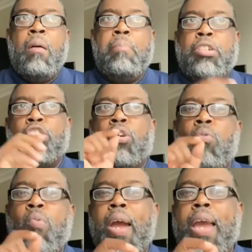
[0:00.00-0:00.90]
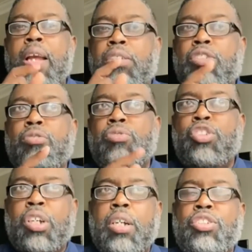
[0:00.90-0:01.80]
But your ways do
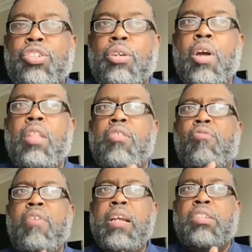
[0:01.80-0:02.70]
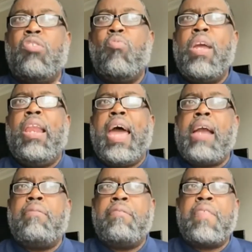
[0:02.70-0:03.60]
judge you. The reason we
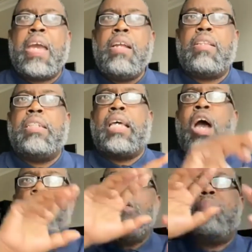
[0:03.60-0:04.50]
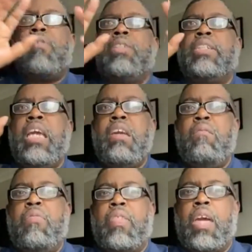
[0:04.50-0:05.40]
lack faith is how we
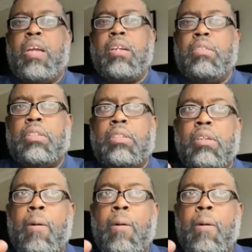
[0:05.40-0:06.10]
perceive things.